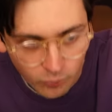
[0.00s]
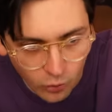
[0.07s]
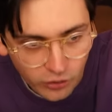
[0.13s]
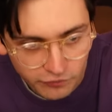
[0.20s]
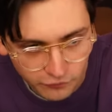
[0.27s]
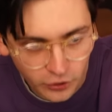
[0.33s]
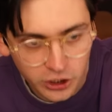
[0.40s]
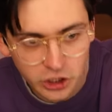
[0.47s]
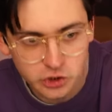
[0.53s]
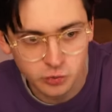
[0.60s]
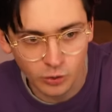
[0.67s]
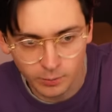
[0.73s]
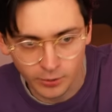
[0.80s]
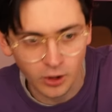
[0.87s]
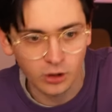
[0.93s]
more footage
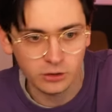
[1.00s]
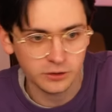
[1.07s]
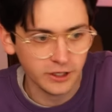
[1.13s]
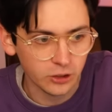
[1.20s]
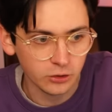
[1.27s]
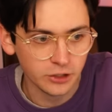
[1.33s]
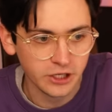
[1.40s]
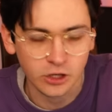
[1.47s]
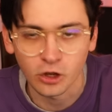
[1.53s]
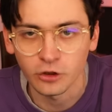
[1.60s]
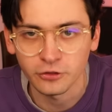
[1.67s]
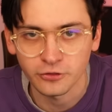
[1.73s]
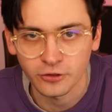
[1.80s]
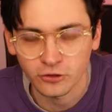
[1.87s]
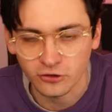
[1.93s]
where Paul literally
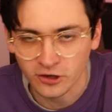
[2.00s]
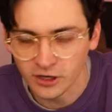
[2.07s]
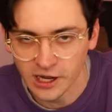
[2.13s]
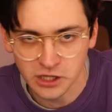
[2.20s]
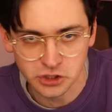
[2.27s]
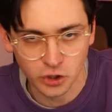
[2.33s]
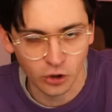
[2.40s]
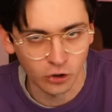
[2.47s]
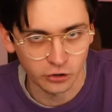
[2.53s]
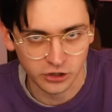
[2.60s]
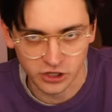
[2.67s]
calls this teenage girl